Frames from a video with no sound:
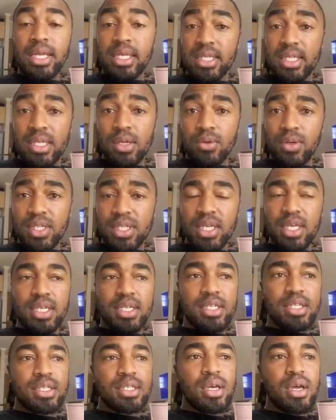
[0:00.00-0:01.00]
that he said was
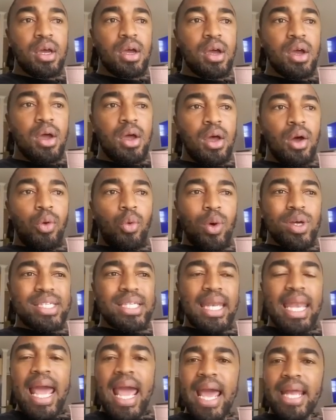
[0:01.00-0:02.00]
his,
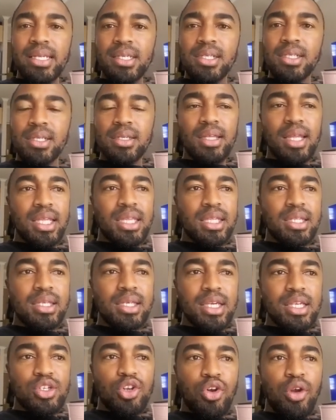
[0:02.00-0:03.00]
was land that
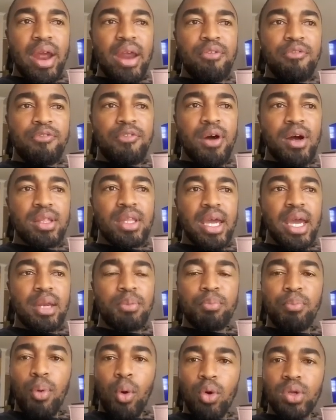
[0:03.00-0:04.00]
his grandfather
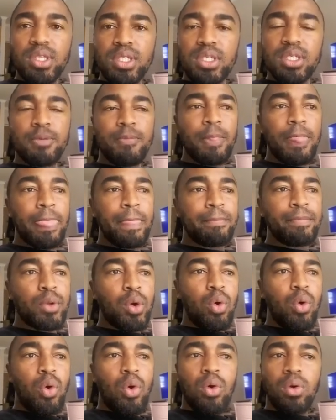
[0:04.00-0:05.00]
had bought
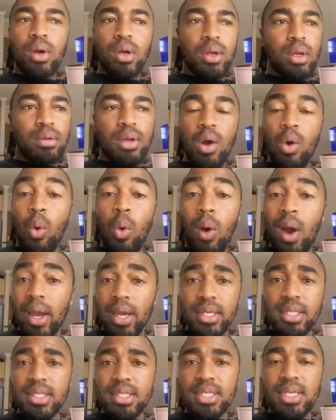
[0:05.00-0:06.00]
or
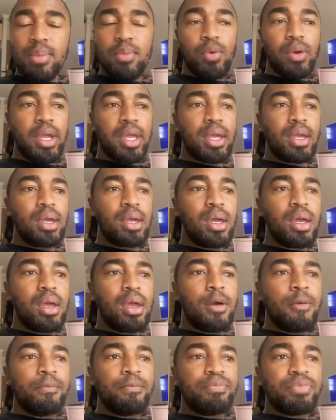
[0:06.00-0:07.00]
acquired in some way,
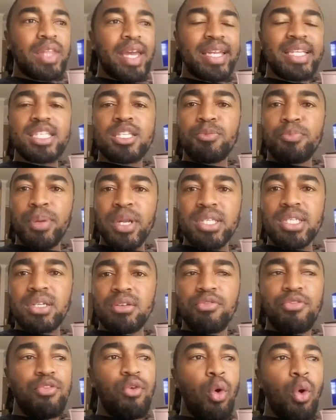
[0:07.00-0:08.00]
that it split
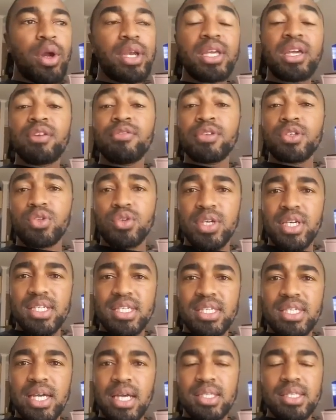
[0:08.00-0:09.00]
in four and given to
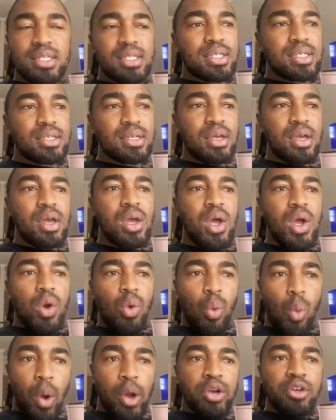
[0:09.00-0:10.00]
his sons.
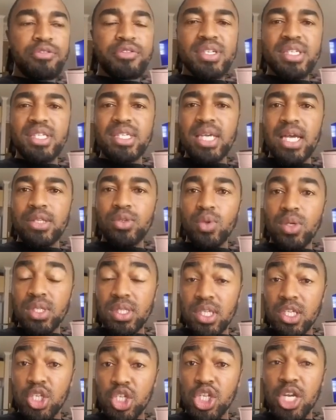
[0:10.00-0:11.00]
One of his sons was
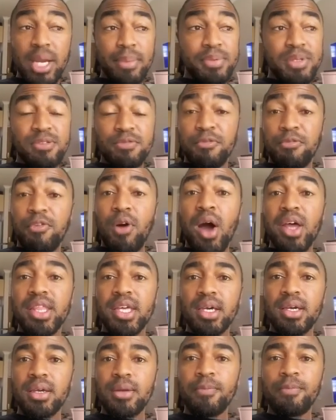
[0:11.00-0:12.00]
this chap's
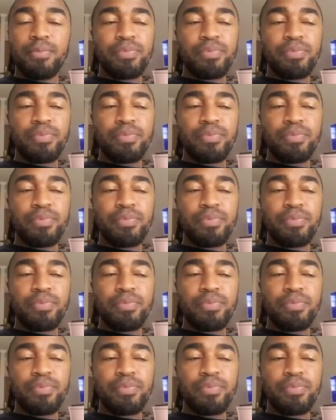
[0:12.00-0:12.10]
father.